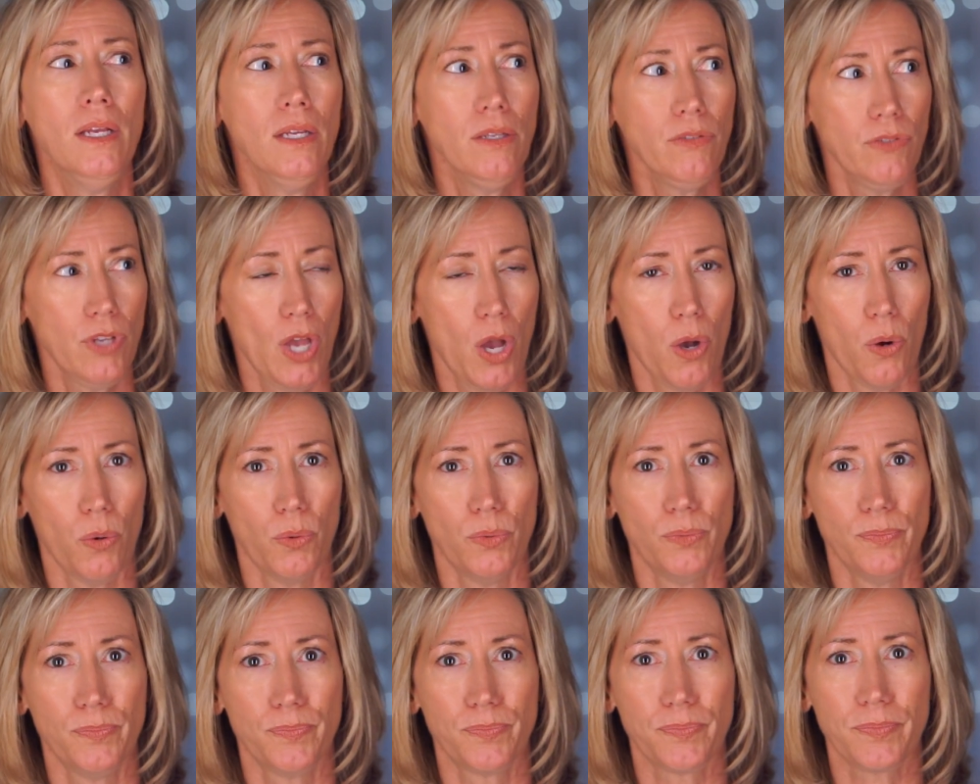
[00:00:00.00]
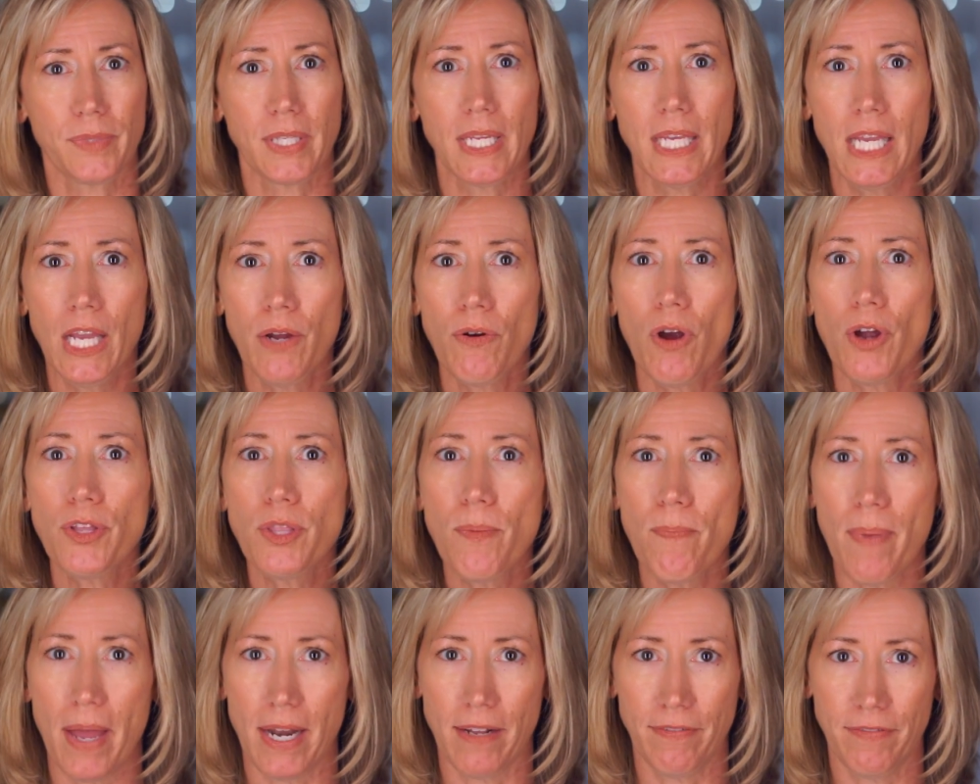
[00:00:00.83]
So here are
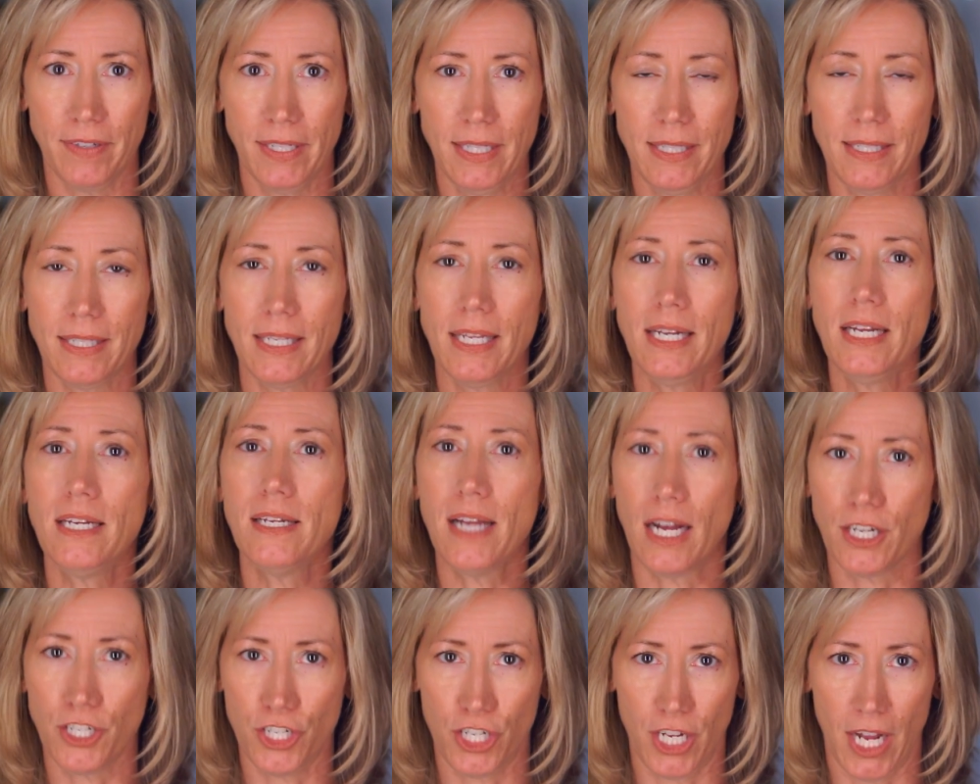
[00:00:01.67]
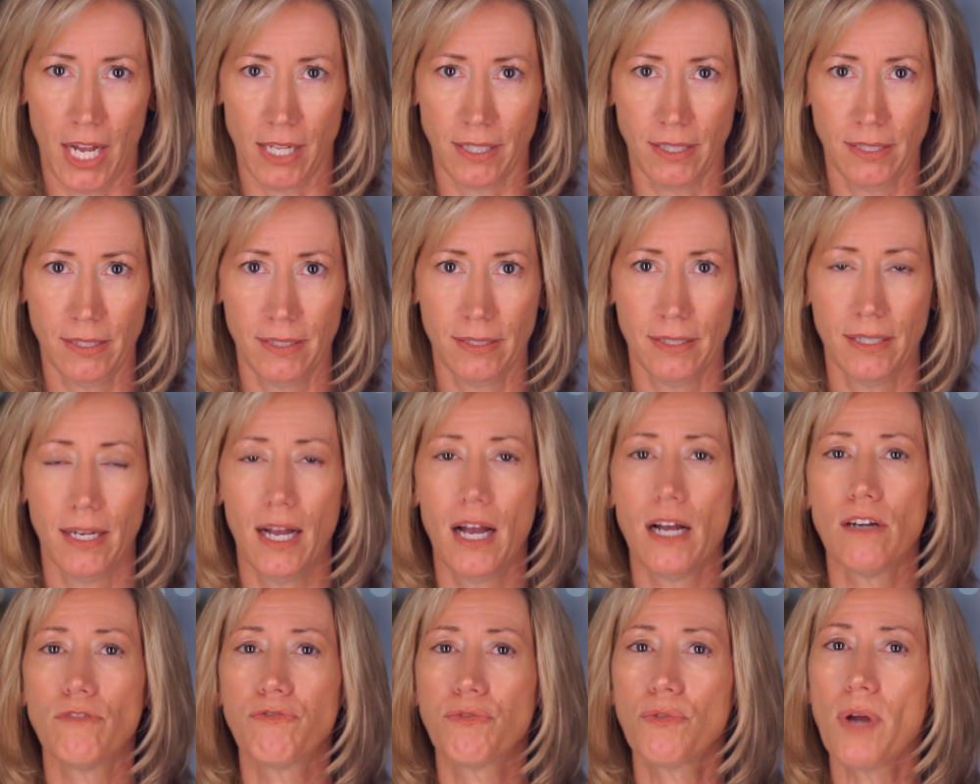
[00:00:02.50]
the benefits, in a nutshell,
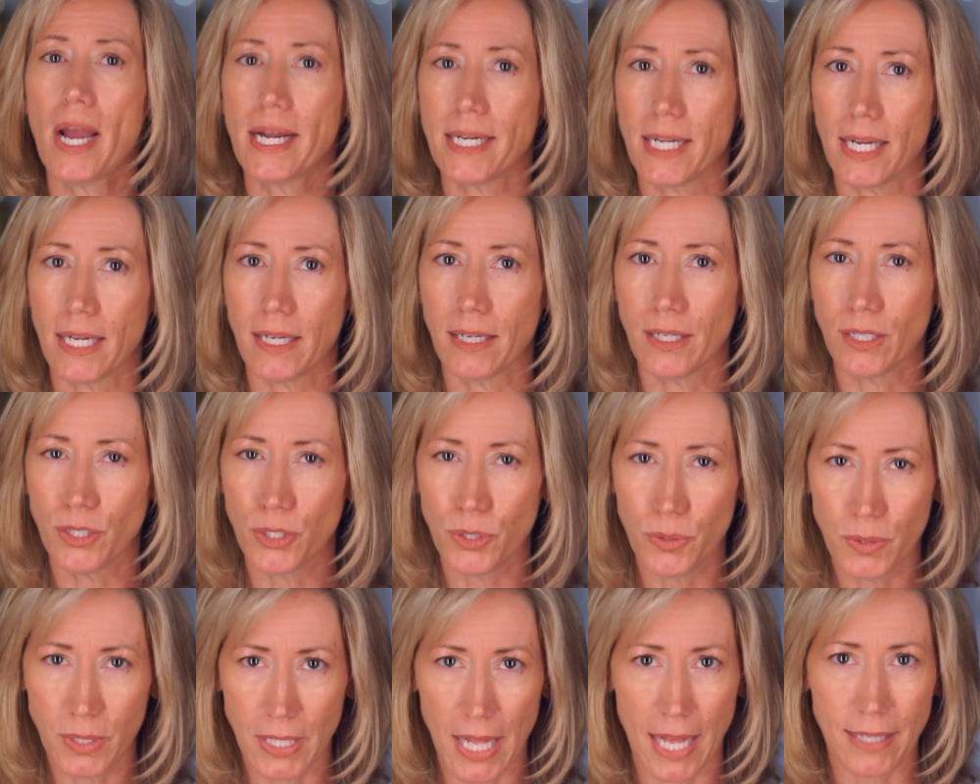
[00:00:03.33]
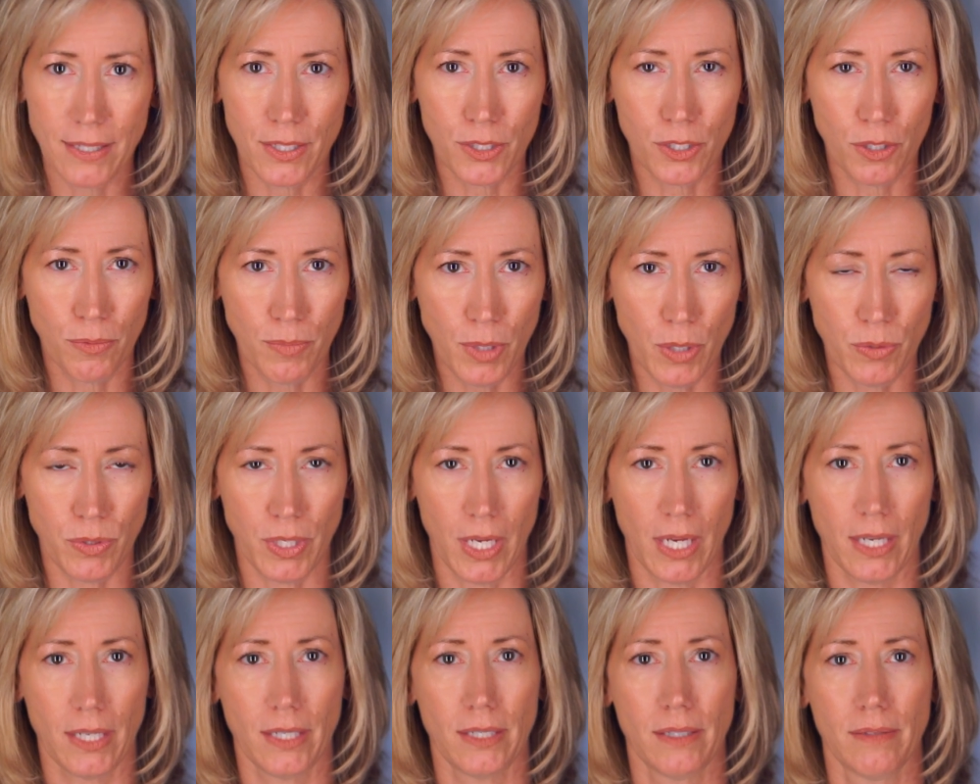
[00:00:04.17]
of writing to classical
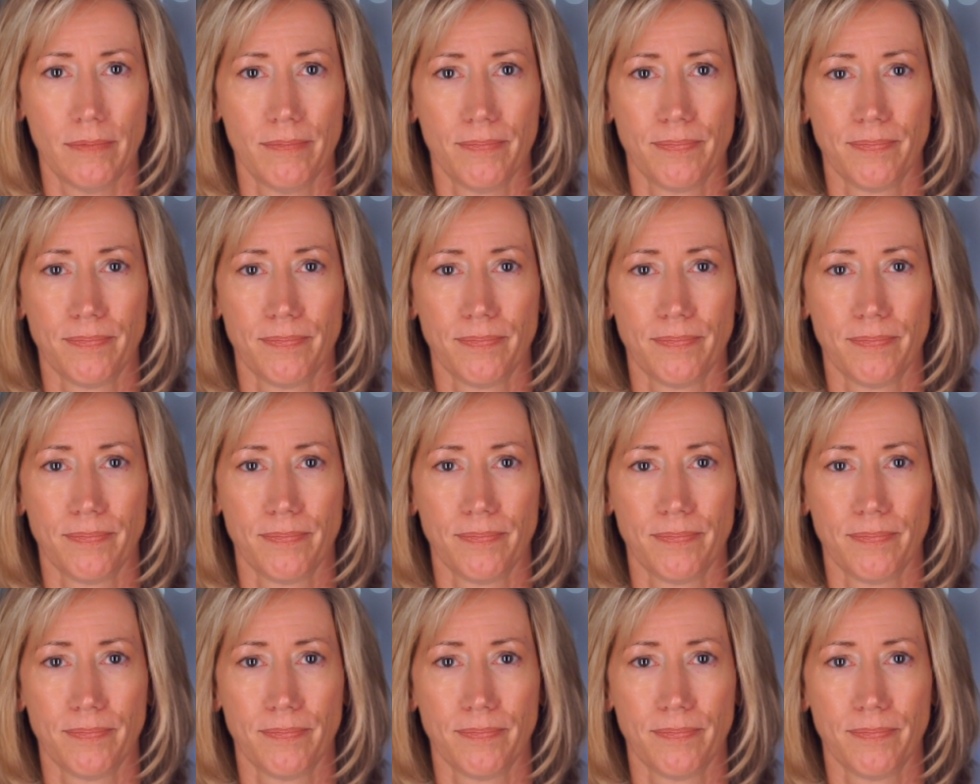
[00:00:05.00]
music.